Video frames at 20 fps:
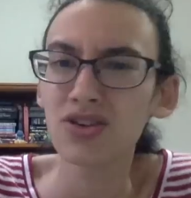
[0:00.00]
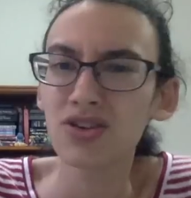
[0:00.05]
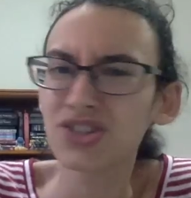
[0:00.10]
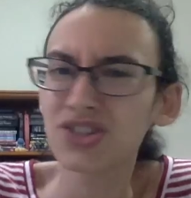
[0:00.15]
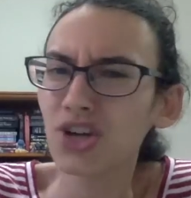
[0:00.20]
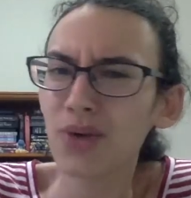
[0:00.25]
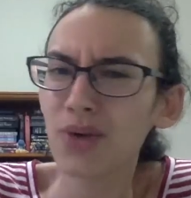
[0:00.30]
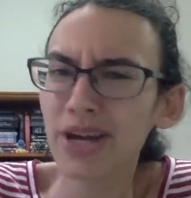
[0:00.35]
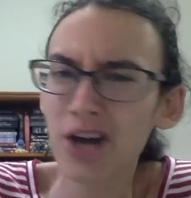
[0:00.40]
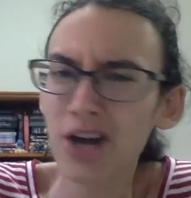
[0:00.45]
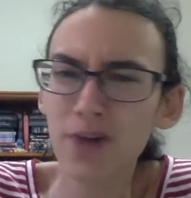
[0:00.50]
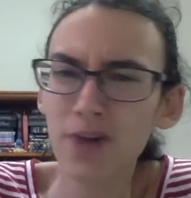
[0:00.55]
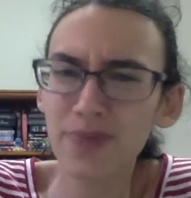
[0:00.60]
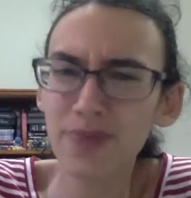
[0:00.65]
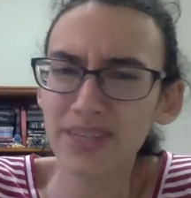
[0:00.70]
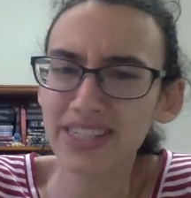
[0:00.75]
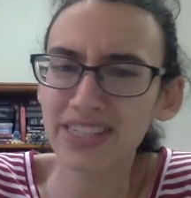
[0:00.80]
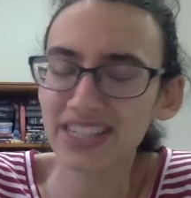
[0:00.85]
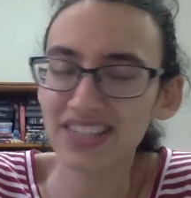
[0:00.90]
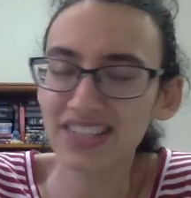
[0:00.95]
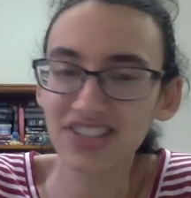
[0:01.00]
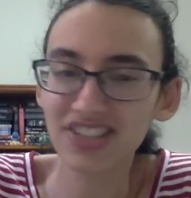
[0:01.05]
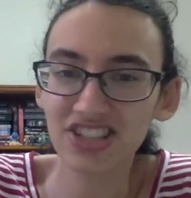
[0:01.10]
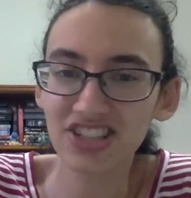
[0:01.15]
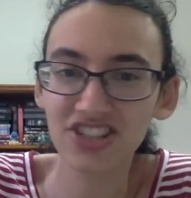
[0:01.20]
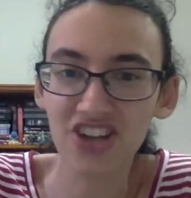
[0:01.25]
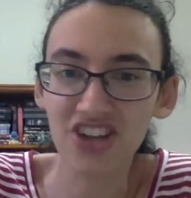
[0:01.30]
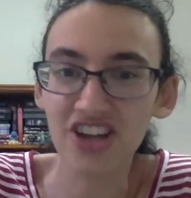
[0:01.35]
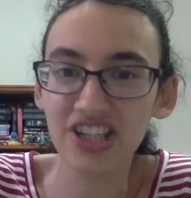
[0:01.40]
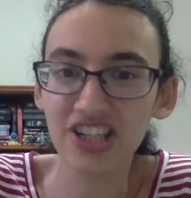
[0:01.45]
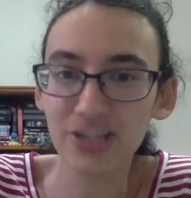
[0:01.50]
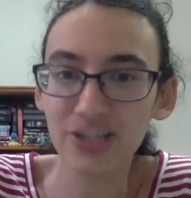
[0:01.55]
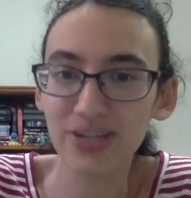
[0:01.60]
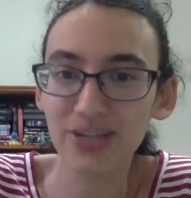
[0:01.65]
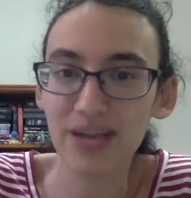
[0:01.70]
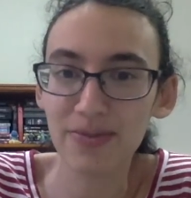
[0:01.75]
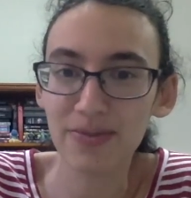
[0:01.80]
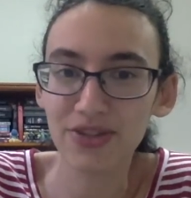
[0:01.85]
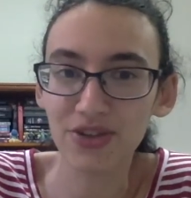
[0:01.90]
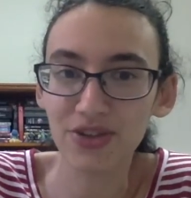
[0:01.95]
So I hope this doesn't just turn into an
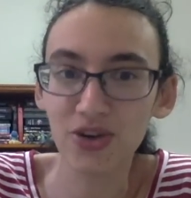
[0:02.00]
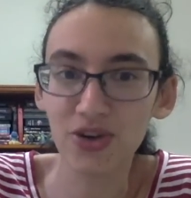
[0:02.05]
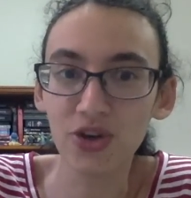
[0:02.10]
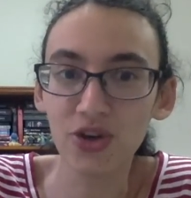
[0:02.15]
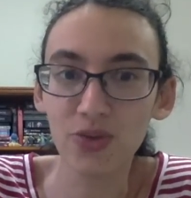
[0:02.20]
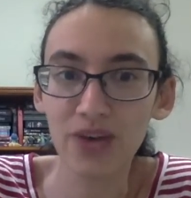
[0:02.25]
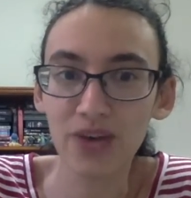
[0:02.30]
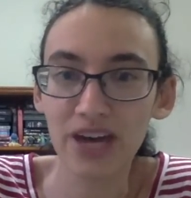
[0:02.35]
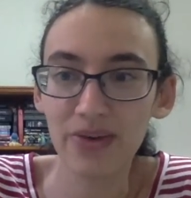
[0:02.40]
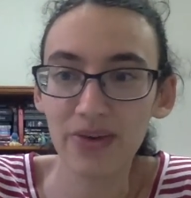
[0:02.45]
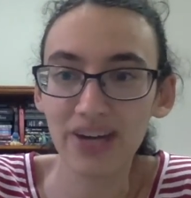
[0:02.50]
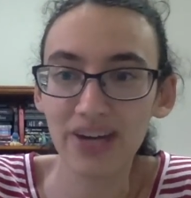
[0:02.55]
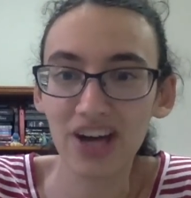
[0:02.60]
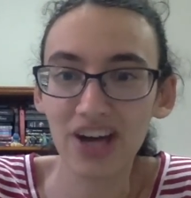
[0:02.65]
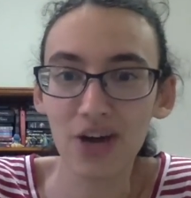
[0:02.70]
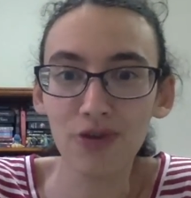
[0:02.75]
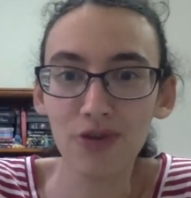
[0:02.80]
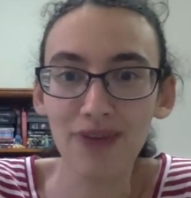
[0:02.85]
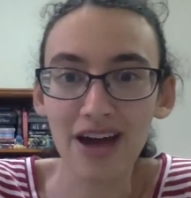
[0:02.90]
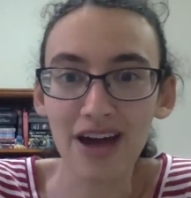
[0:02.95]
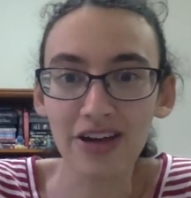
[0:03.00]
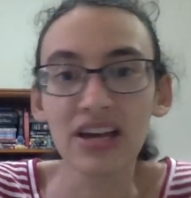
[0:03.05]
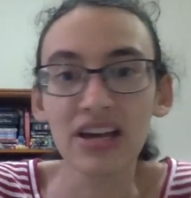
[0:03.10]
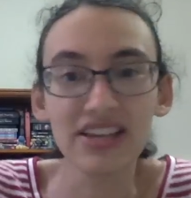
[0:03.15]
episode where we go around